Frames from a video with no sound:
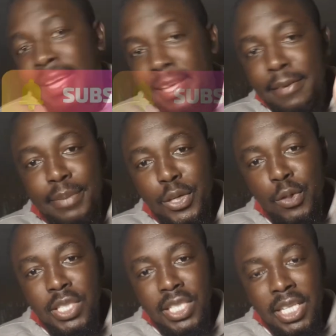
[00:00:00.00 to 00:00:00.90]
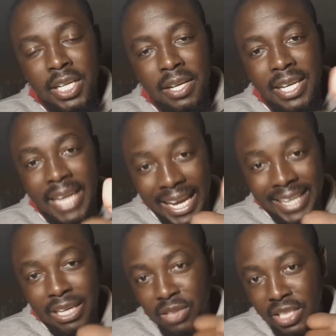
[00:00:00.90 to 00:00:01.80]
give me a huge
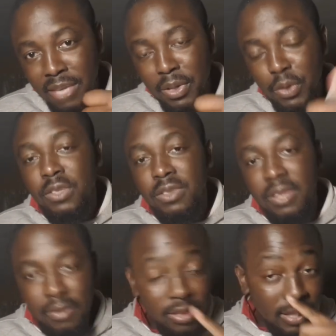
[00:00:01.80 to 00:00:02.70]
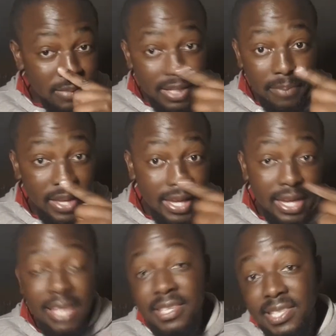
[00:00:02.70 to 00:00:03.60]
like down there, give me a huge thumbs up.
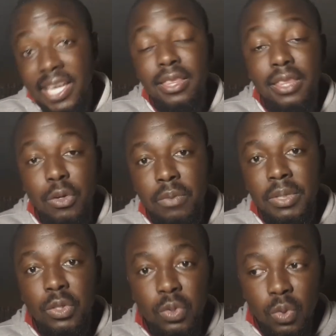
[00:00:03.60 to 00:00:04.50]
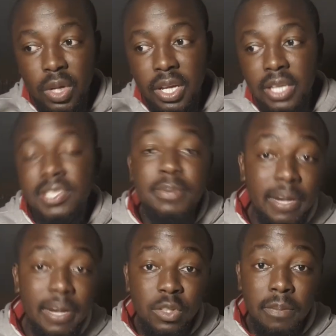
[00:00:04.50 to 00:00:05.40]
And the second thing would be to
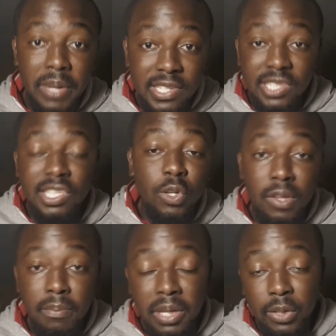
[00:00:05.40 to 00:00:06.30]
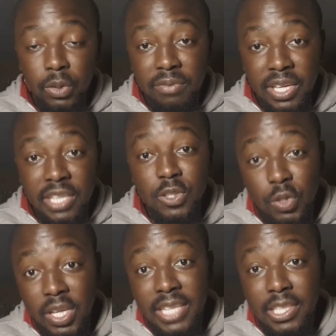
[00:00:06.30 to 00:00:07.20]
subscribe to the page and turn on the bell notification
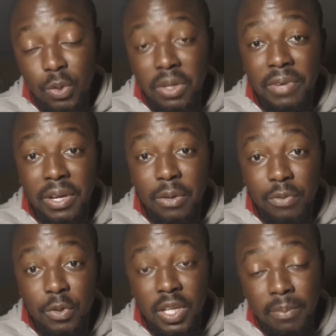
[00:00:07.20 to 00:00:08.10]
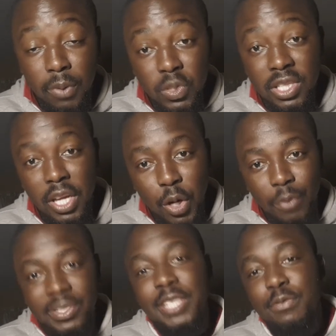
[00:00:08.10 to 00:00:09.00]
so you guys are notified of future uploads
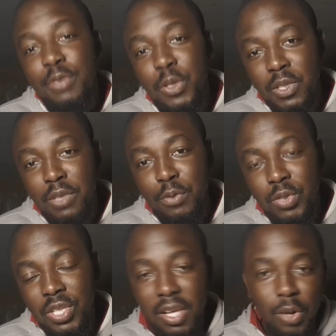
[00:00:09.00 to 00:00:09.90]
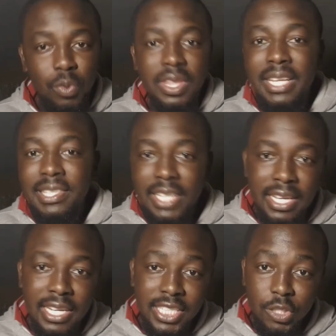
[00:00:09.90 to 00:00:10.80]
of such videos in future. With that said,
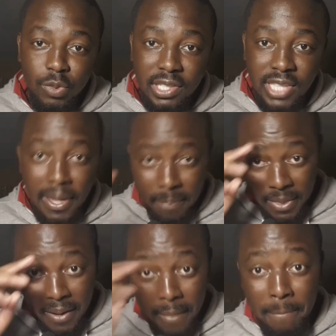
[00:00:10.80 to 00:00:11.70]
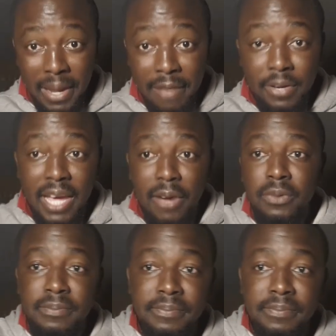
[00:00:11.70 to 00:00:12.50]
guys, I just want to say bye for now.